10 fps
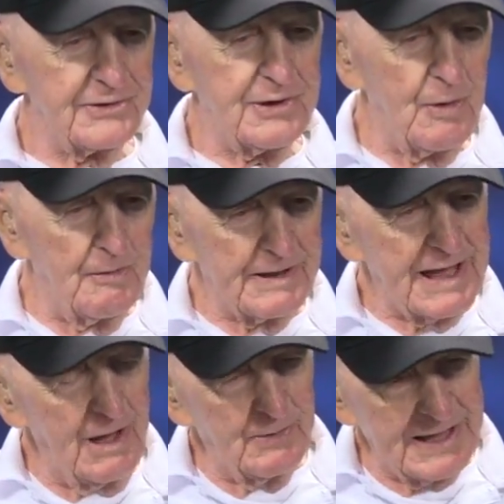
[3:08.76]
See what we
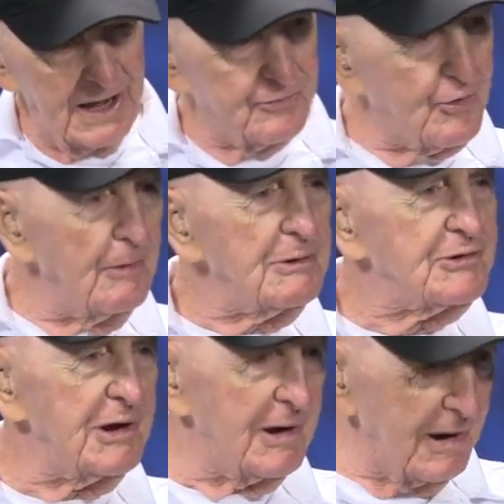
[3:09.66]
got? We got a
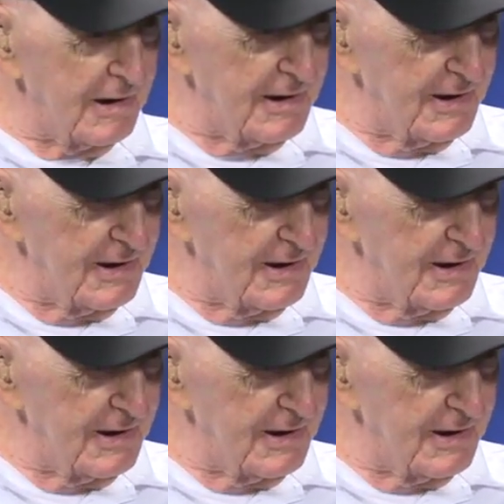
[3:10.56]
Truman's year.